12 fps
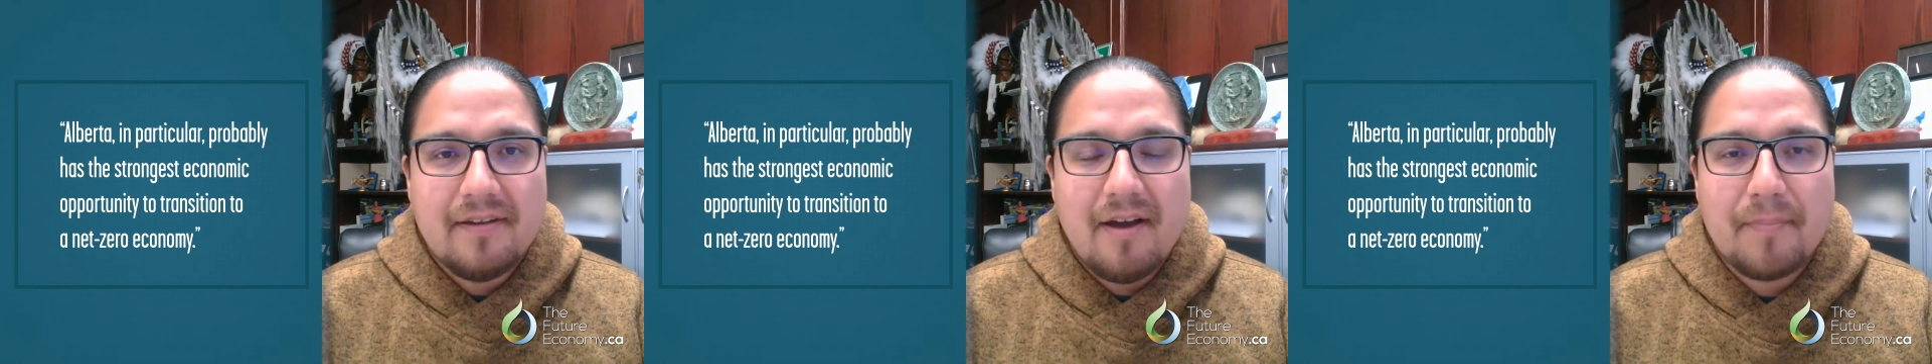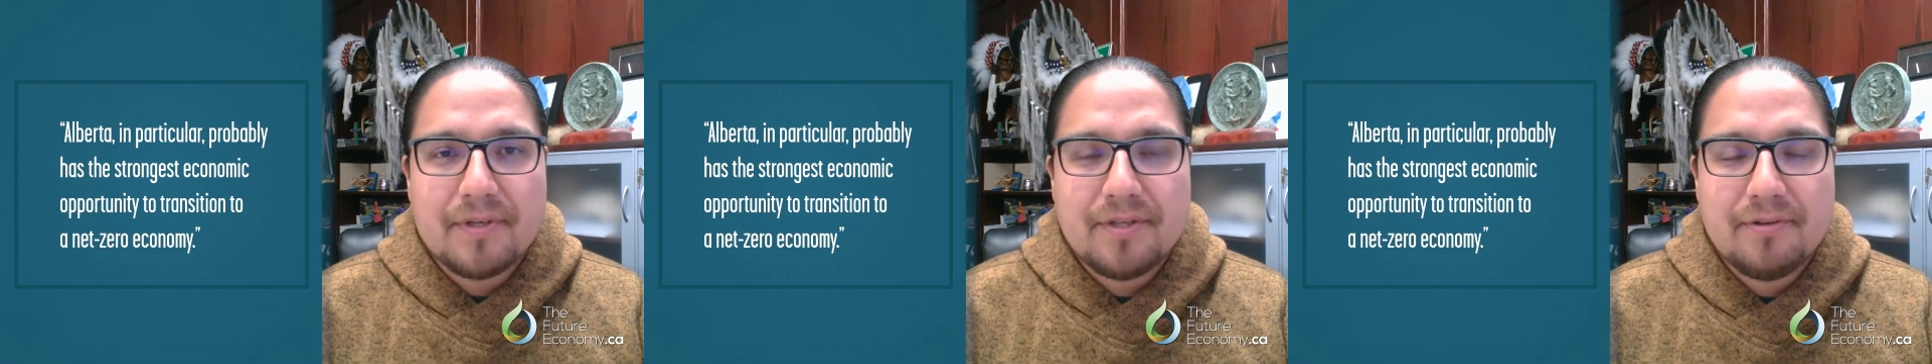
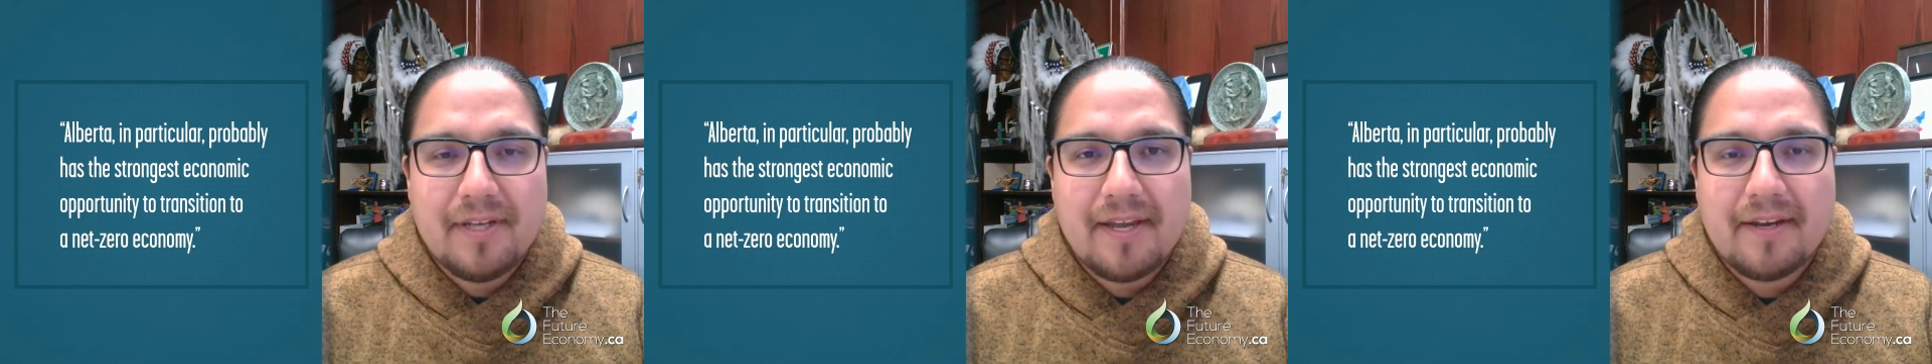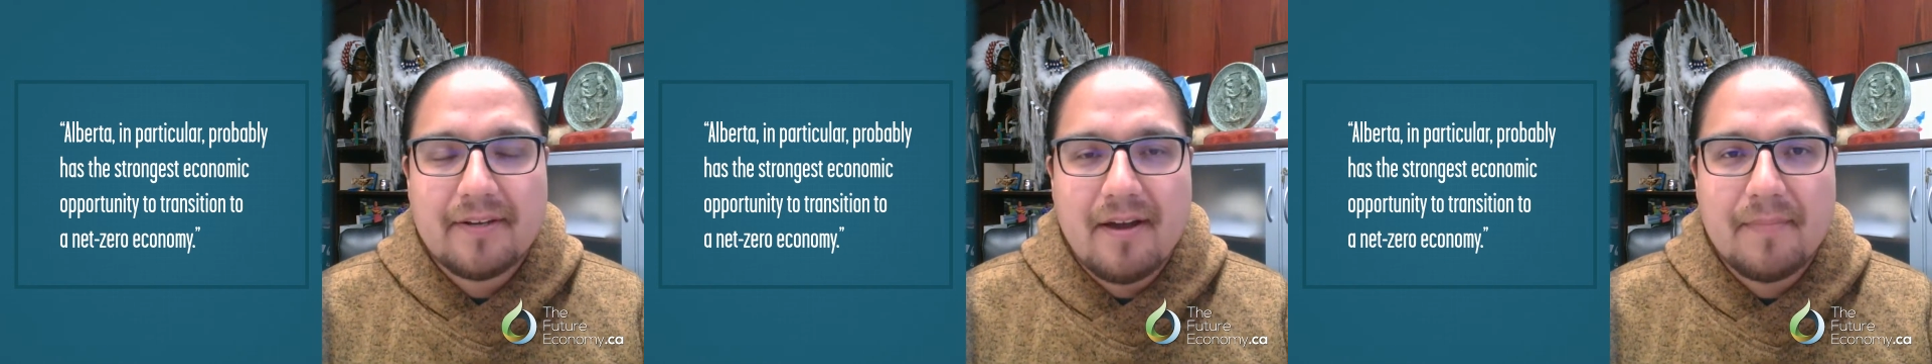opportunity
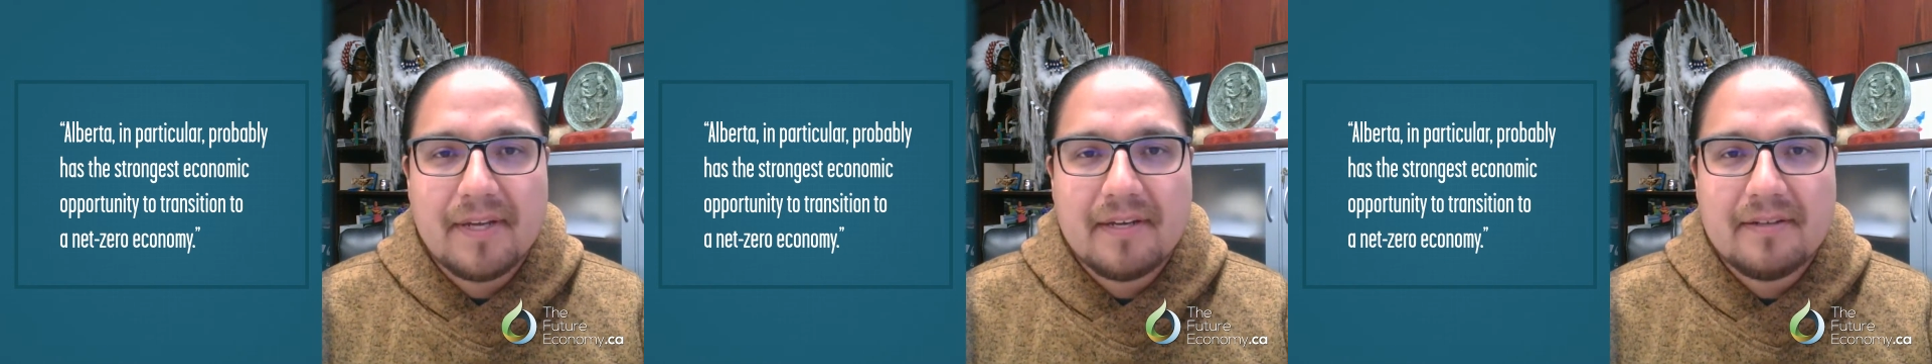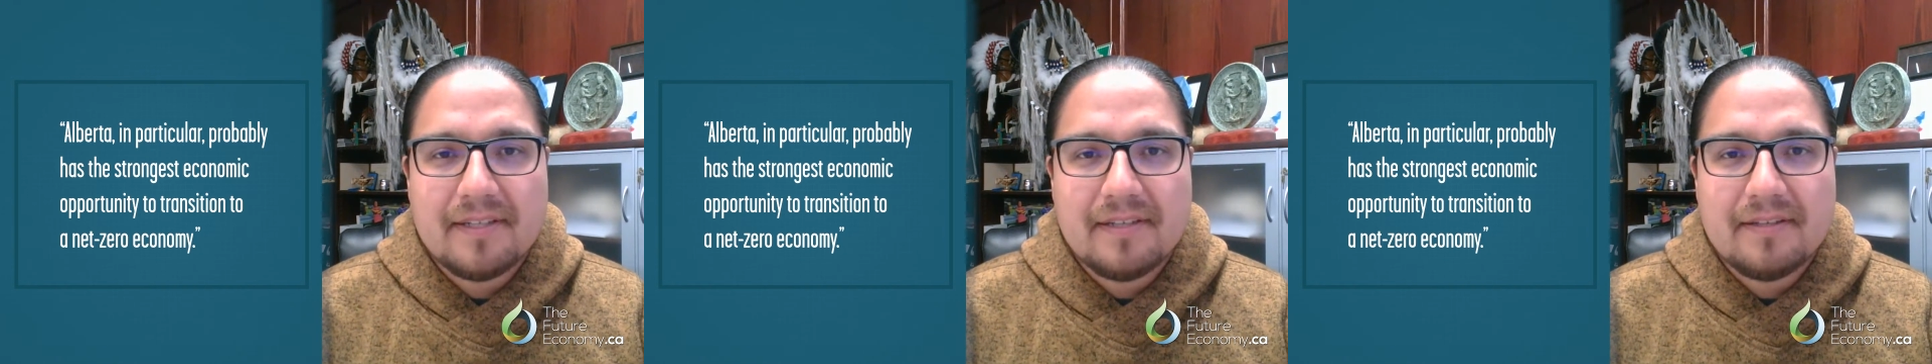
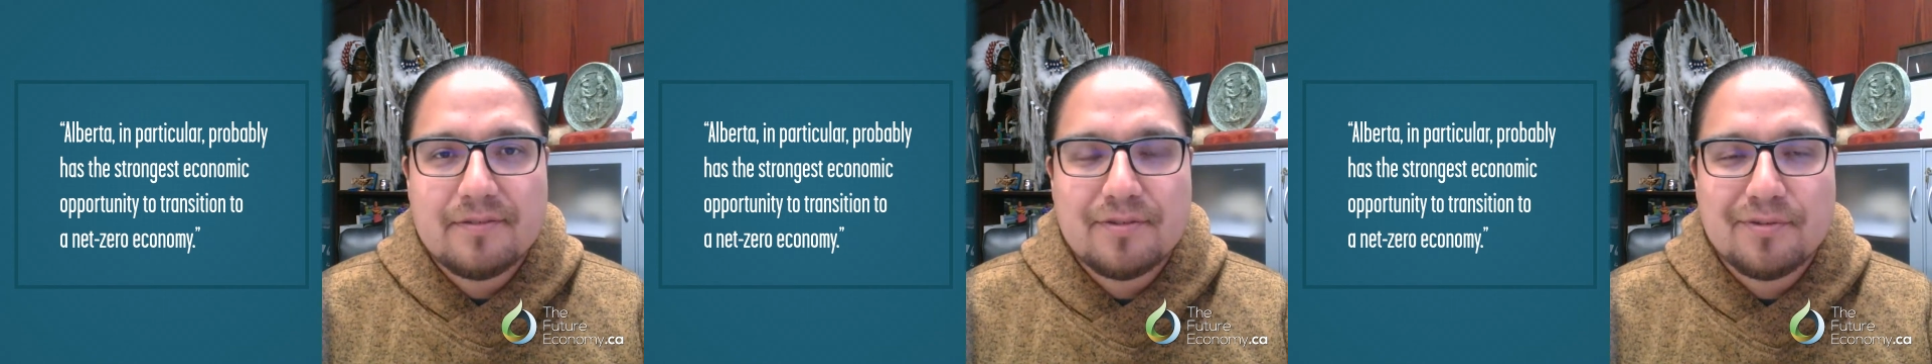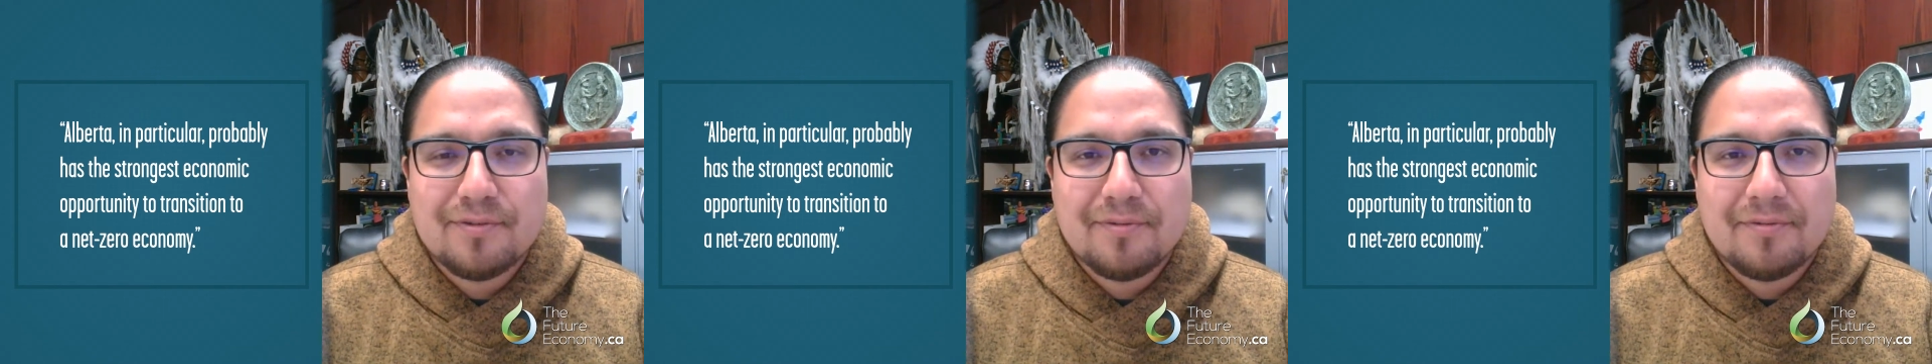economically
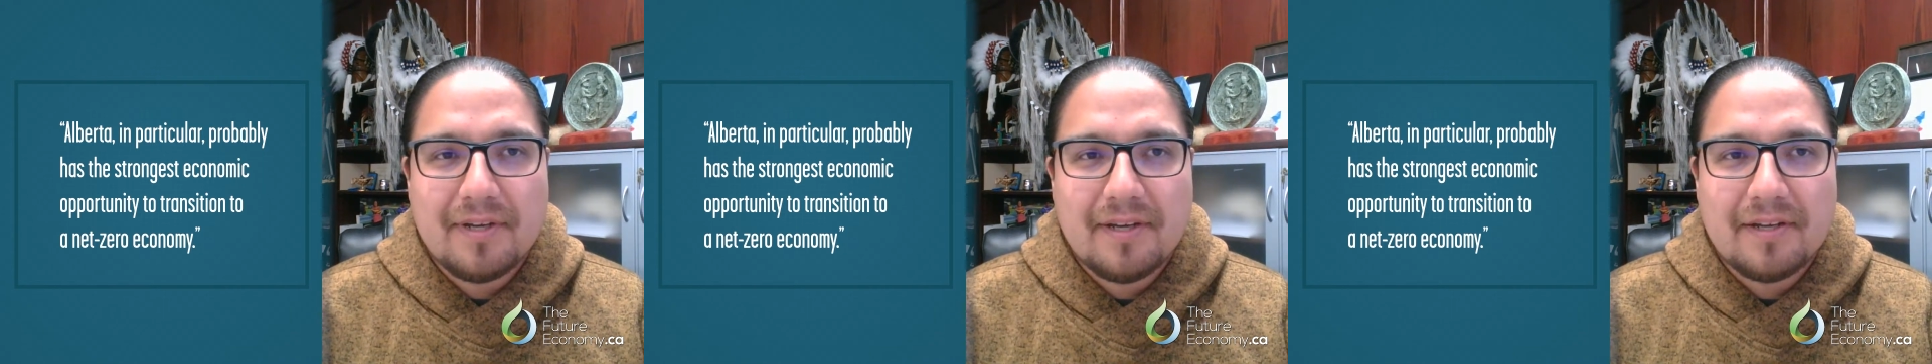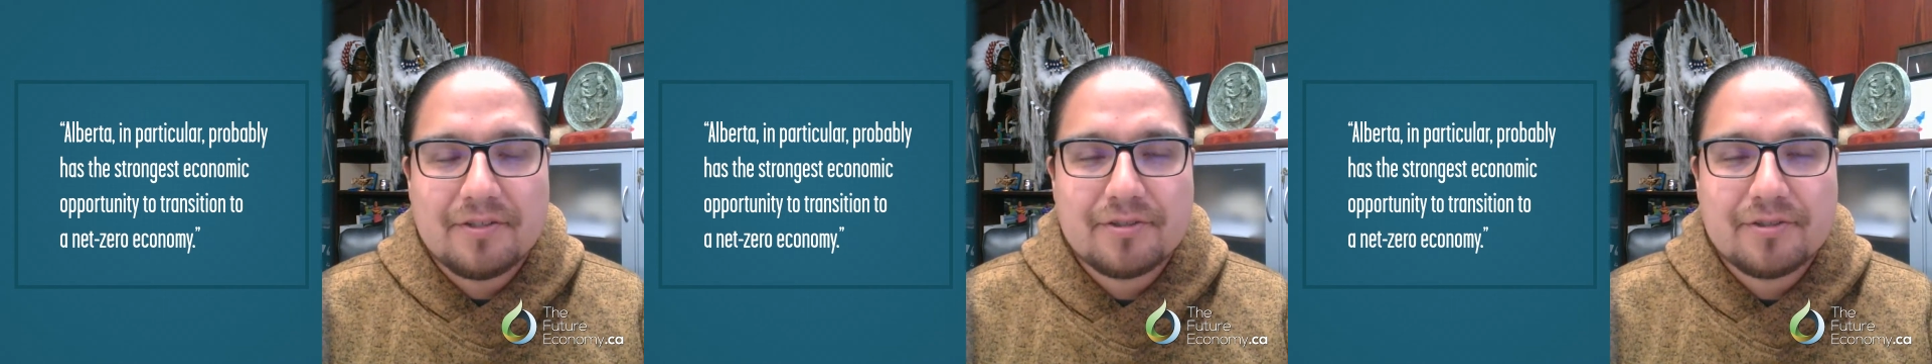to uh,